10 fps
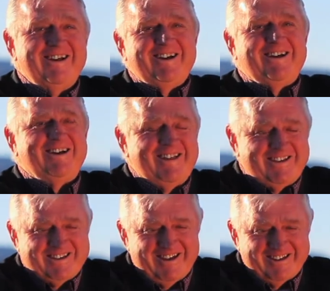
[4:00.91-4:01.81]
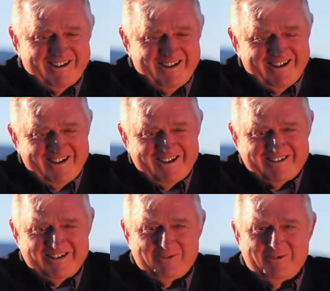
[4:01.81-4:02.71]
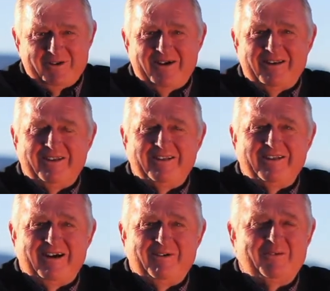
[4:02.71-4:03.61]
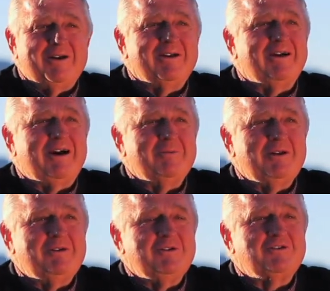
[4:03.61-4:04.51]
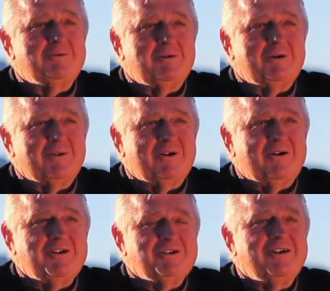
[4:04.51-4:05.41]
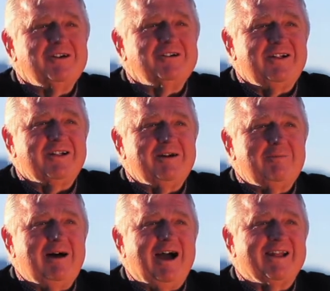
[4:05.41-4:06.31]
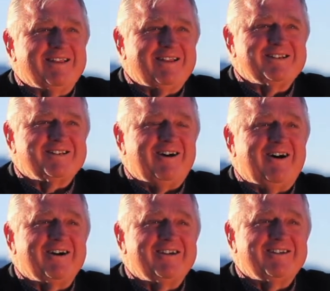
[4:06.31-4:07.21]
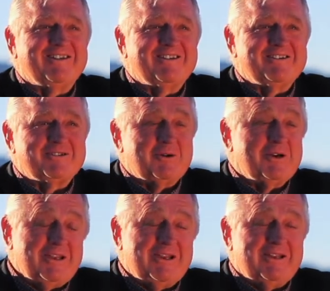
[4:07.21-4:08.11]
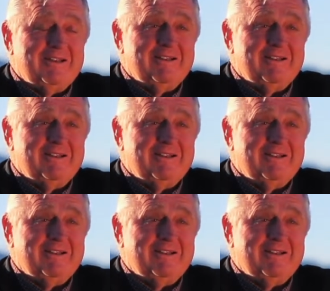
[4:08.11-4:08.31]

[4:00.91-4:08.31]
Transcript: And he says, "Well, Ron, I'm going to do some work with our engineers, and I'll come back and then let's talk." So he did.